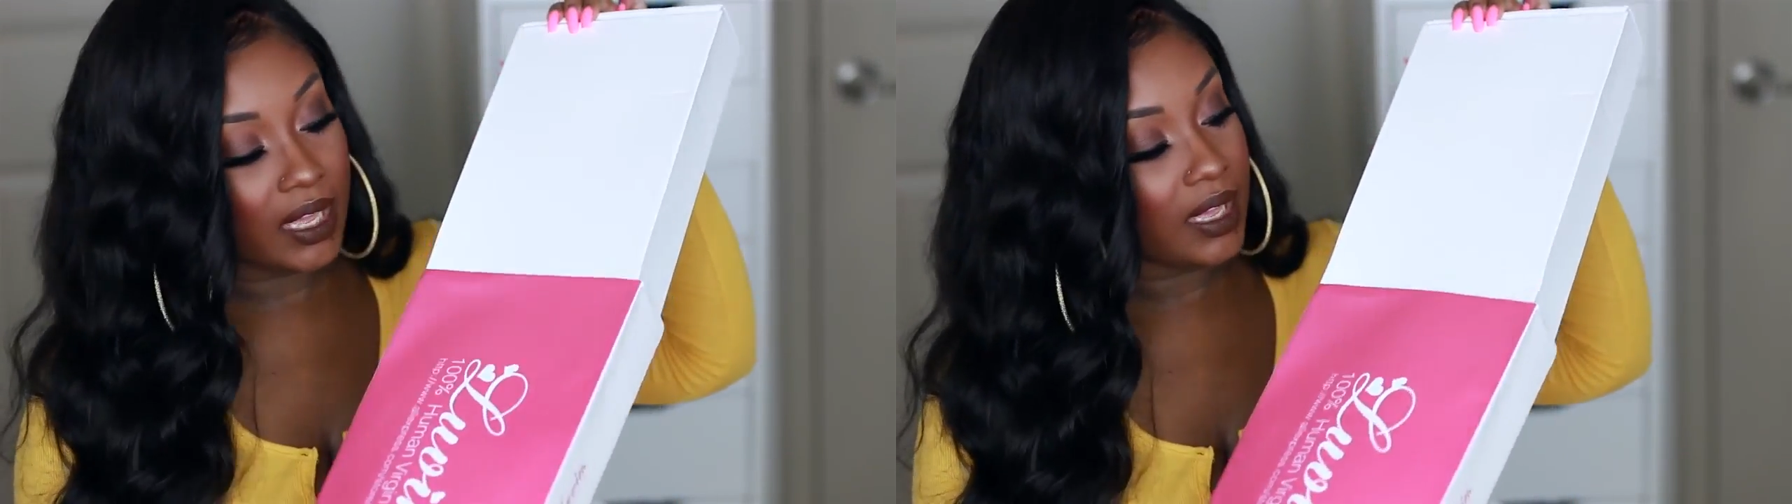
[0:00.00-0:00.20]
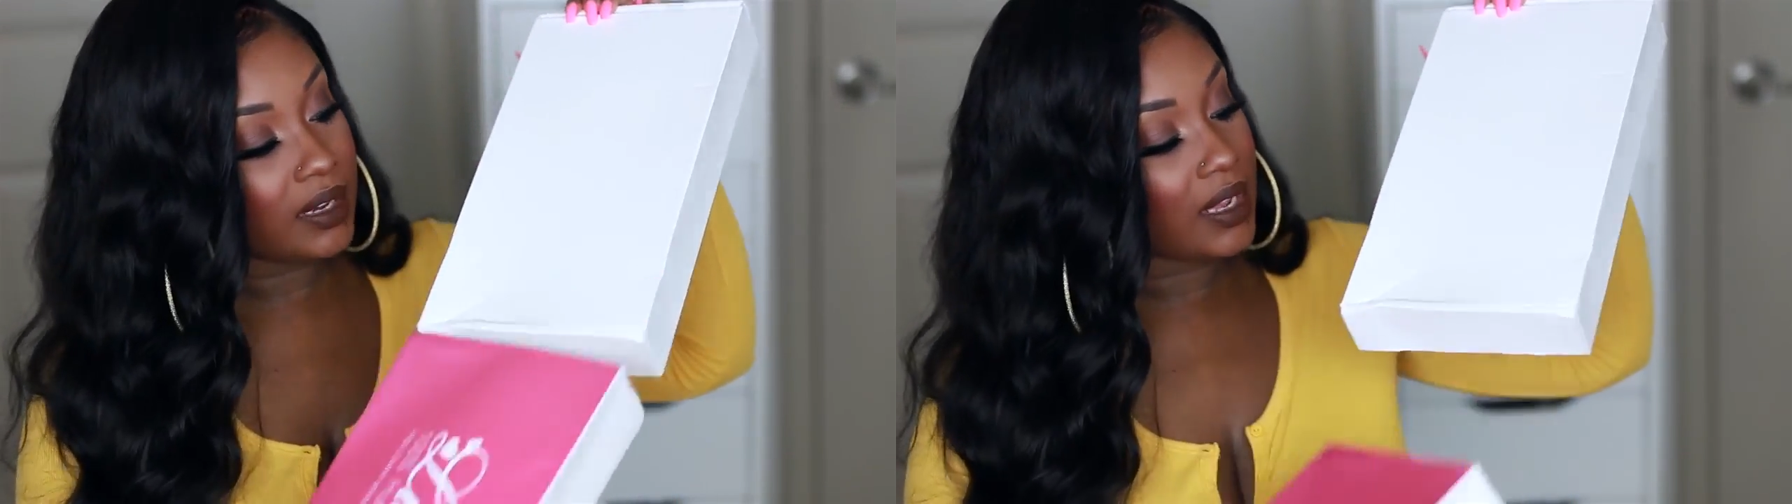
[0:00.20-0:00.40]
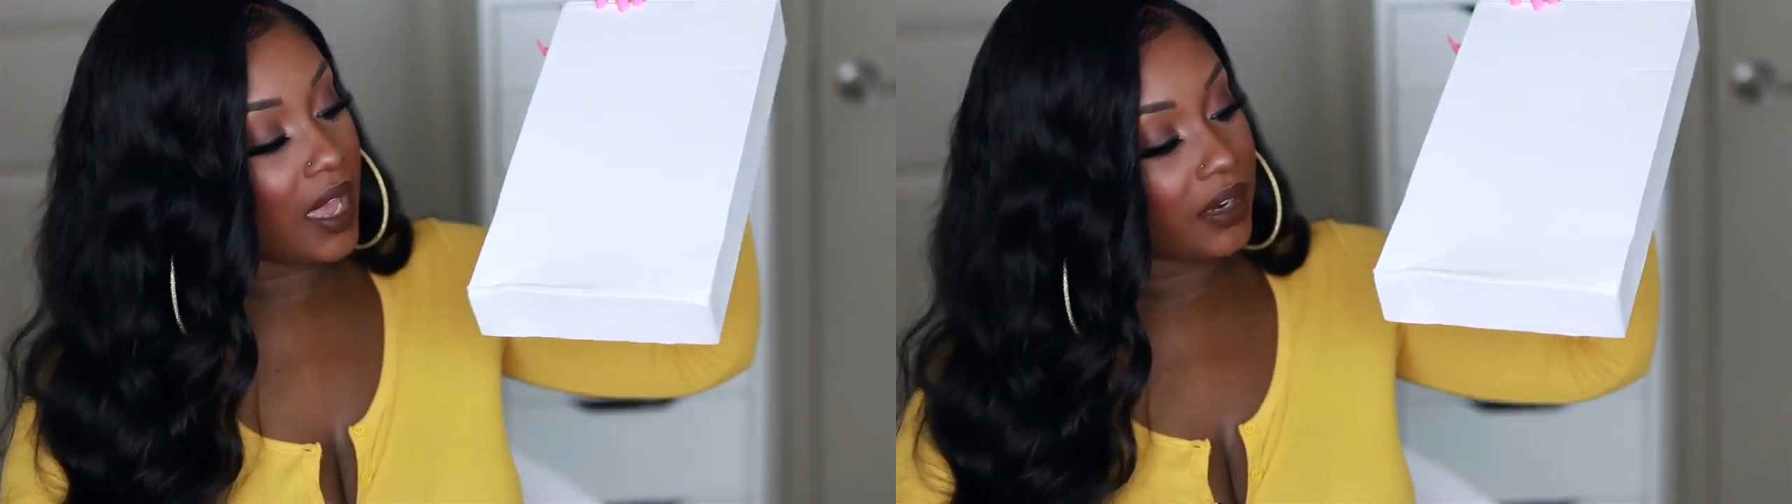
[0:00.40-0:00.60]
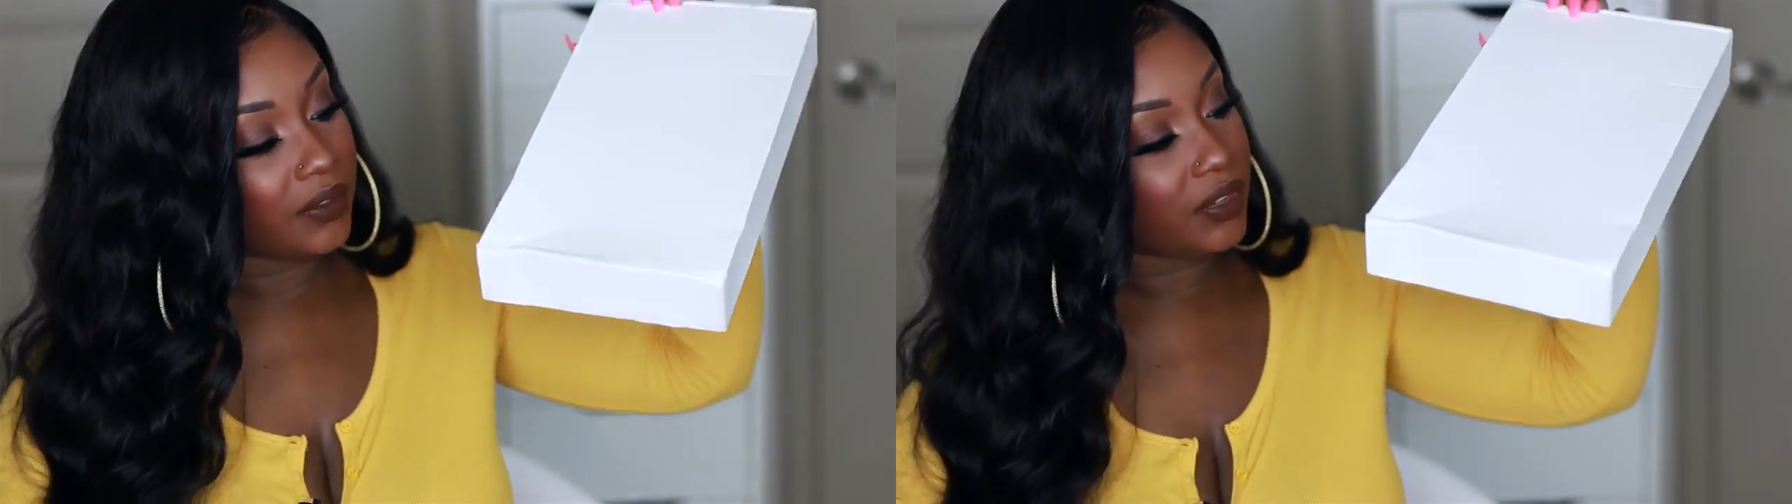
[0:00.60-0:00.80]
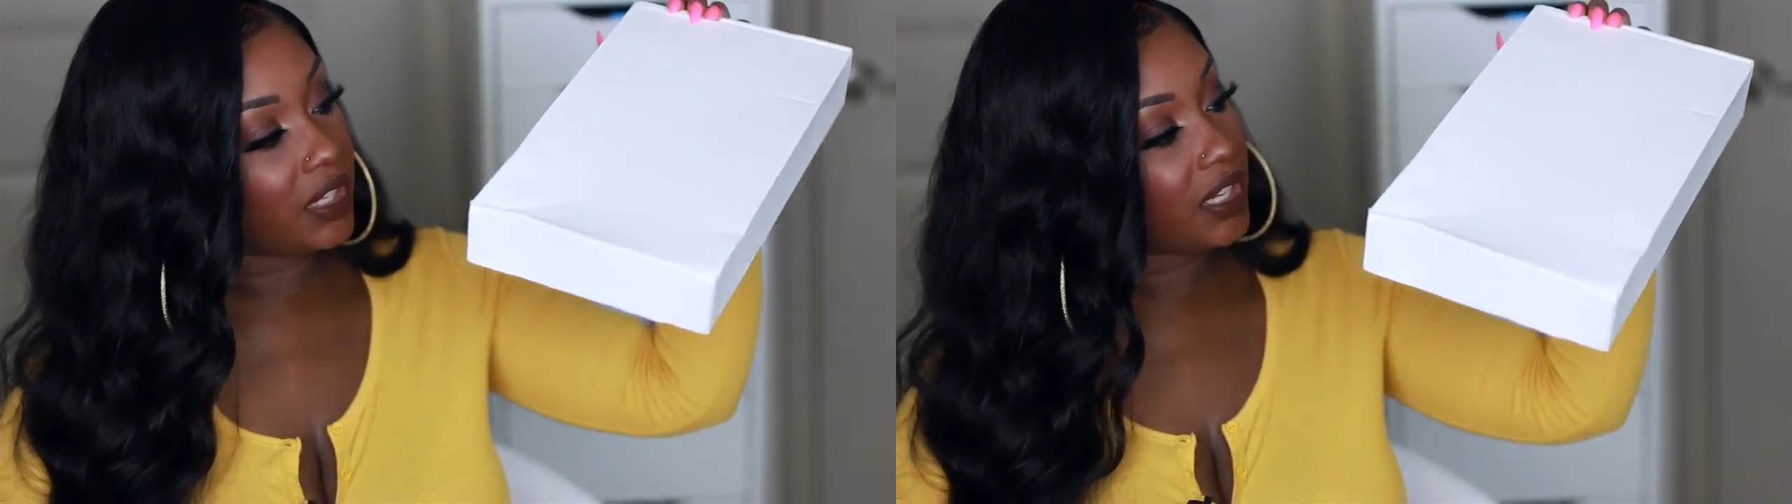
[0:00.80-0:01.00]
it out
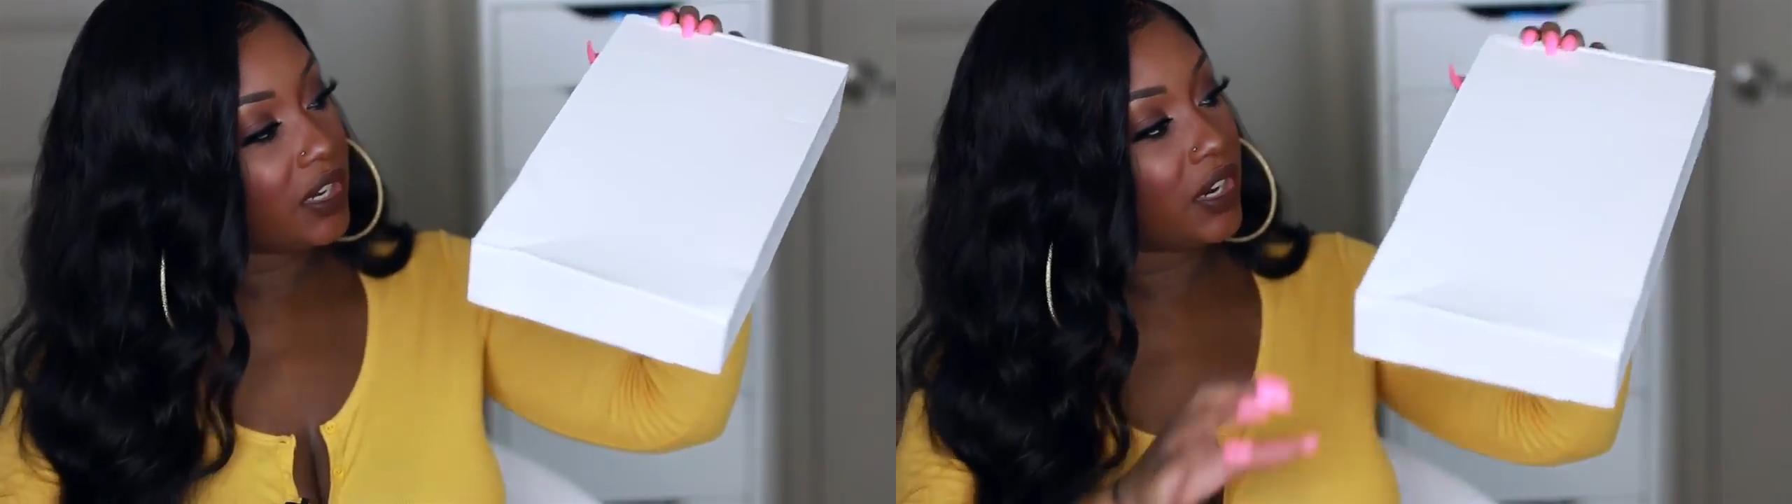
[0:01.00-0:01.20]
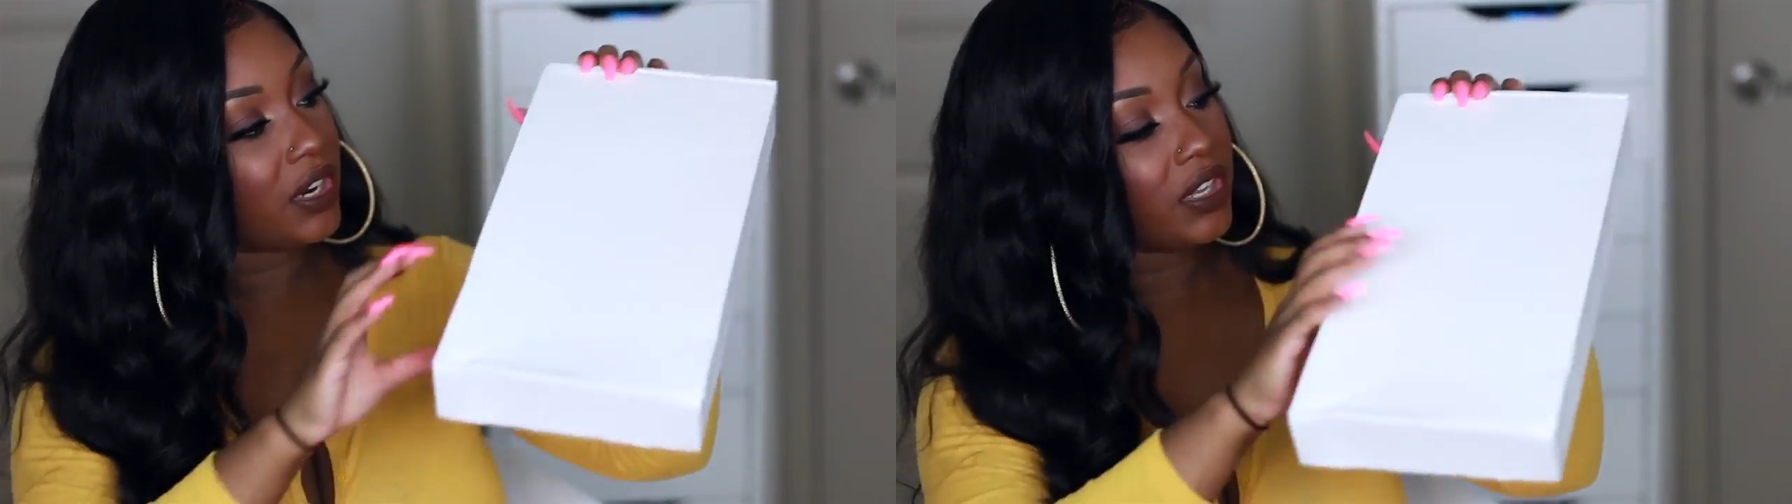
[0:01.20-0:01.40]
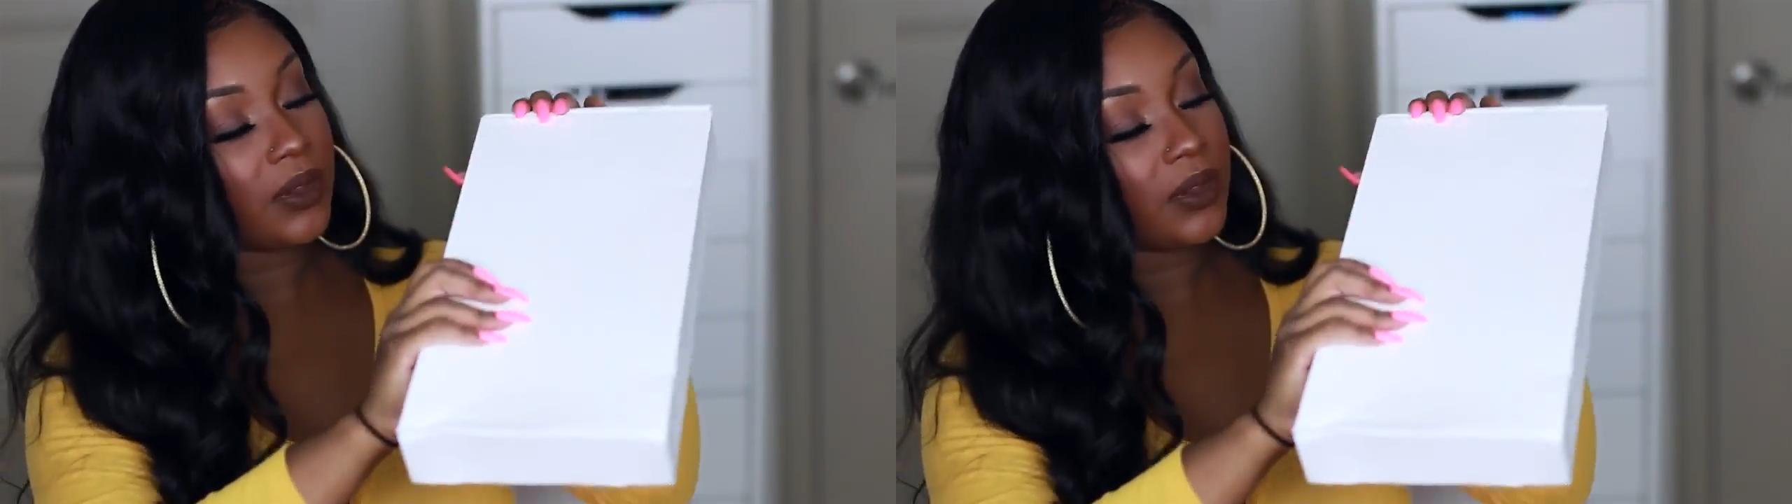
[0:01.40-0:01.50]
of here,